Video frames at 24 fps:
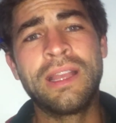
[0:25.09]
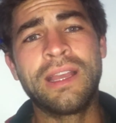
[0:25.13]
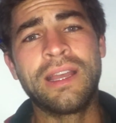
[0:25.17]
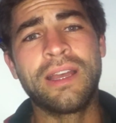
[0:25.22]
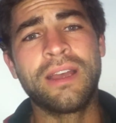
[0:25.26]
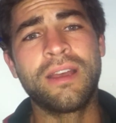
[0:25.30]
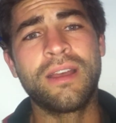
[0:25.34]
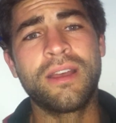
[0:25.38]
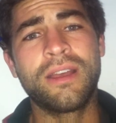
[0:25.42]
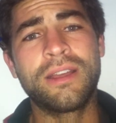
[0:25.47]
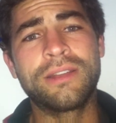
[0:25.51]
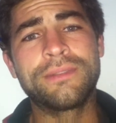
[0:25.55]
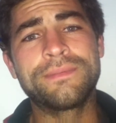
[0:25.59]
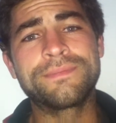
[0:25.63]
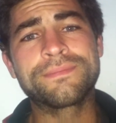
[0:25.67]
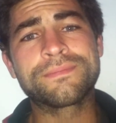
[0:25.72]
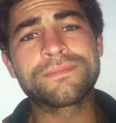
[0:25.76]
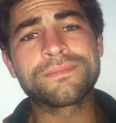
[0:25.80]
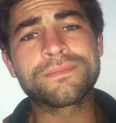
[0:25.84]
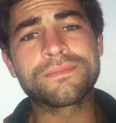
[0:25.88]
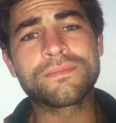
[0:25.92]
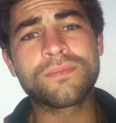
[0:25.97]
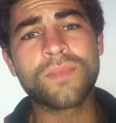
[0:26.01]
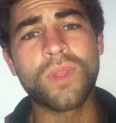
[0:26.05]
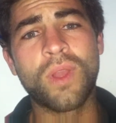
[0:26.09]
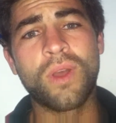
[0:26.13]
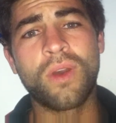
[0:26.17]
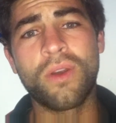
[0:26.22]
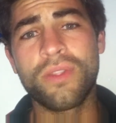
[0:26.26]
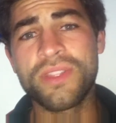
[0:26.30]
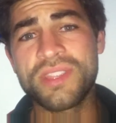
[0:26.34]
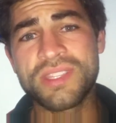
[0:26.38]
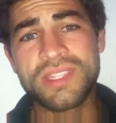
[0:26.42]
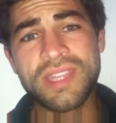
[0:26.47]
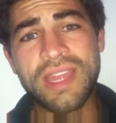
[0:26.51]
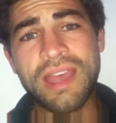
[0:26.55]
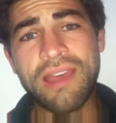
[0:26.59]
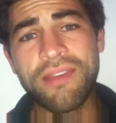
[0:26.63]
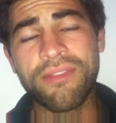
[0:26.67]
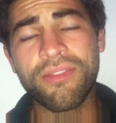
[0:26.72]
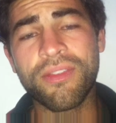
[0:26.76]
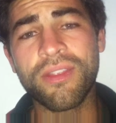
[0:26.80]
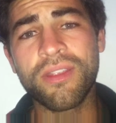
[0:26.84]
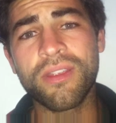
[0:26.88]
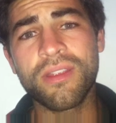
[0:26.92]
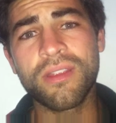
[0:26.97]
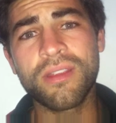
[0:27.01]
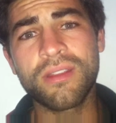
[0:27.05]
Um, all the staff
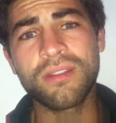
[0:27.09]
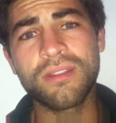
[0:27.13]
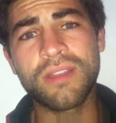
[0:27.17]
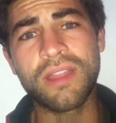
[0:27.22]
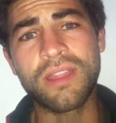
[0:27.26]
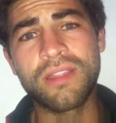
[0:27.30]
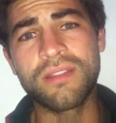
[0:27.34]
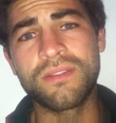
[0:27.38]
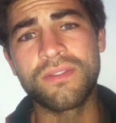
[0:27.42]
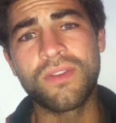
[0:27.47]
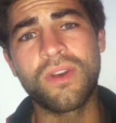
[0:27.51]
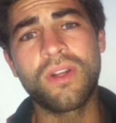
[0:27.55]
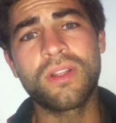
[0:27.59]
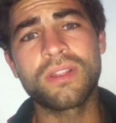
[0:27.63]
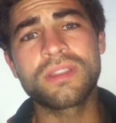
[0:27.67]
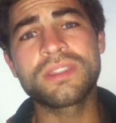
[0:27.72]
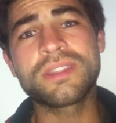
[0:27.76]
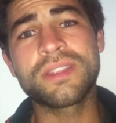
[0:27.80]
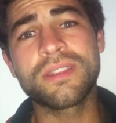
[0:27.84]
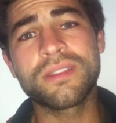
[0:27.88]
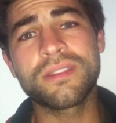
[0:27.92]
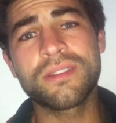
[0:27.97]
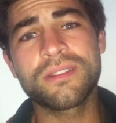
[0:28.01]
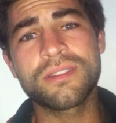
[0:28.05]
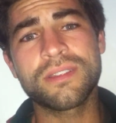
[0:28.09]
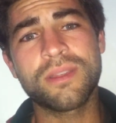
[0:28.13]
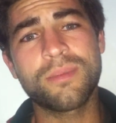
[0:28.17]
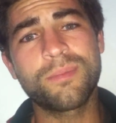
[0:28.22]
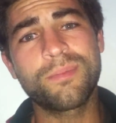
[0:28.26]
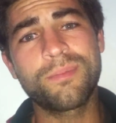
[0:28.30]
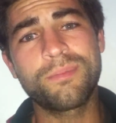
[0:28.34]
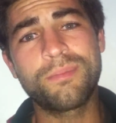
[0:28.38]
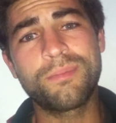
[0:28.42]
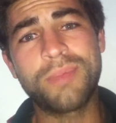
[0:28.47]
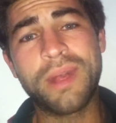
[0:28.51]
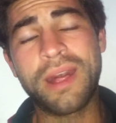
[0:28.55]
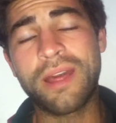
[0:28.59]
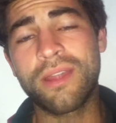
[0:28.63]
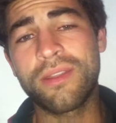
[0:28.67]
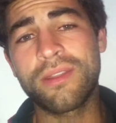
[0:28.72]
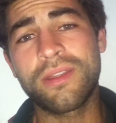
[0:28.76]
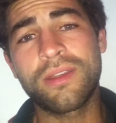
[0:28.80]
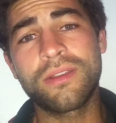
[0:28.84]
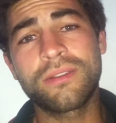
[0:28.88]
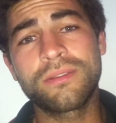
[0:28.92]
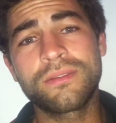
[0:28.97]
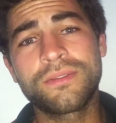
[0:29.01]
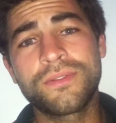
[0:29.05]
here and the volunteers. I paddled
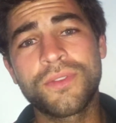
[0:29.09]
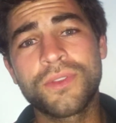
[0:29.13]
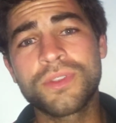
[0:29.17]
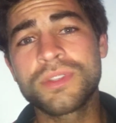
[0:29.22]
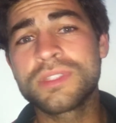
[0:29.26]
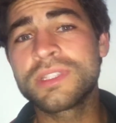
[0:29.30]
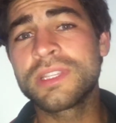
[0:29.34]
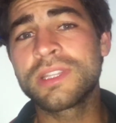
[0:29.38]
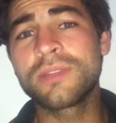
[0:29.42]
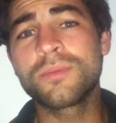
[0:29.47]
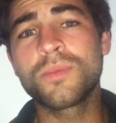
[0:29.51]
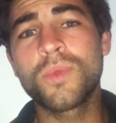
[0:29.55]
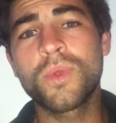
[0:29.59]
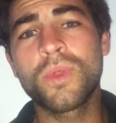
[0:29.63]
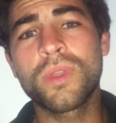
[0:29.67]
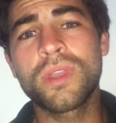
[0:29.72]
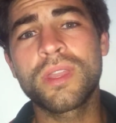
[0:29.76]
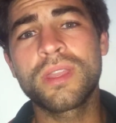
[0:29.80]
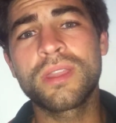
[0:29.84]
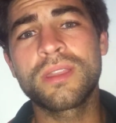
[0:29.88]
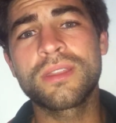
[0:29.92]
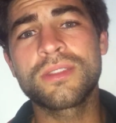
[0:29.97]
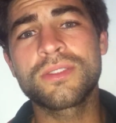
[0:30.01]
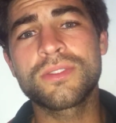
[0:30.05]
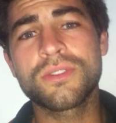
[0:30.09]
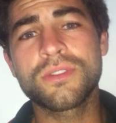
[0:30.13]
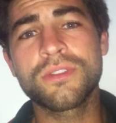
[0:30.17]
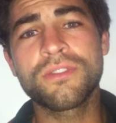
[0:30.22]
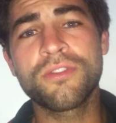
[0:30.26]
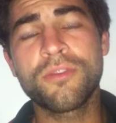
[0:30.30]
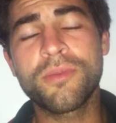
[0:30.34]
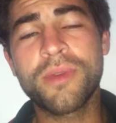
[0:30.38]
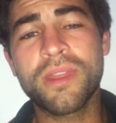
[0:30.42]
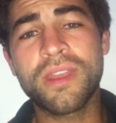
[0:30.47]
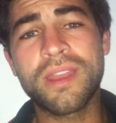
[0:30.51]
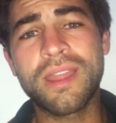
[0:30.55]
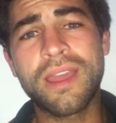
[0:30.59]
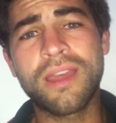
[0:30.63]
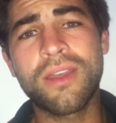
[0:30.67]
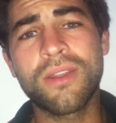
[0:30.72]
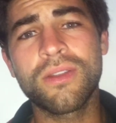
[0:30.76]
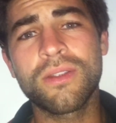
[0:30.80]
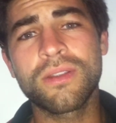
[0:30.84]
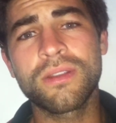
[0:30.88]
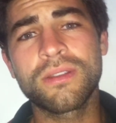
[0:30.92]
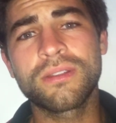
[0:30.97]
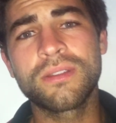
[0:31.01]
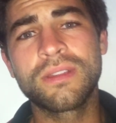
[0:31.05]
out first thing in the morning and surfed for about an
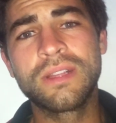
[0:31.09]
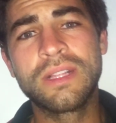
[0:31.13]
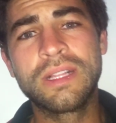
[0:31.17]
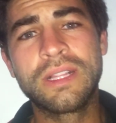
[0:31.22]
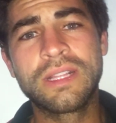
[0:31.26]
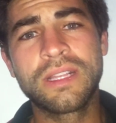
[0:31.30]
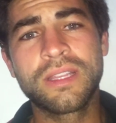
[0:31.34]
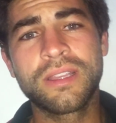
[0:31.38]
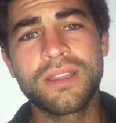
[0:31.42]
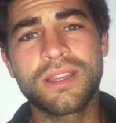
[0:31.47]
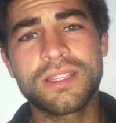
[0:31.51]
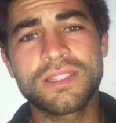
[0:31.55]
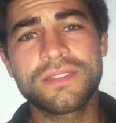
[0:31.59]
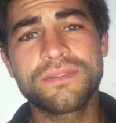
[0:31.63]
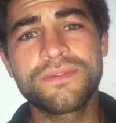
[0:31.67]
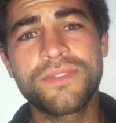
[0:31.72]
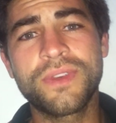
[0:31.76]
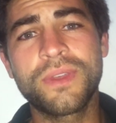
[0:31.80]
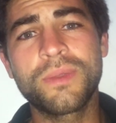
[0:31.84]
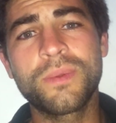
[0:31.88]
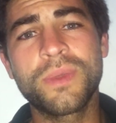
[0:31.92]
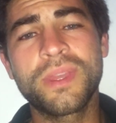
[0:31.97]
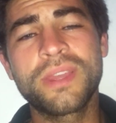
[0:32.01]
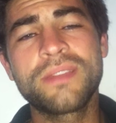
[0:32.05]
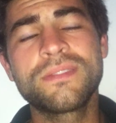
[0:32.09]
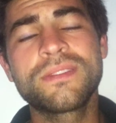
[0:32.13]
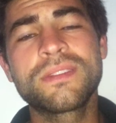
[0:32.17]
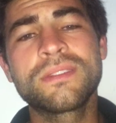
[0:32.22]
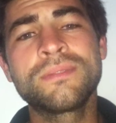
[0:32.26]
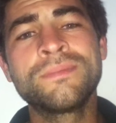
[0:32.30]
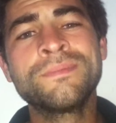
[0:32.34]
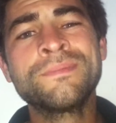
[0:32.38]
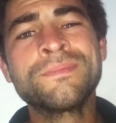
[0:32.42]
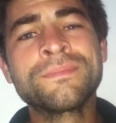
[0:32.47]
hour and got some fun waves.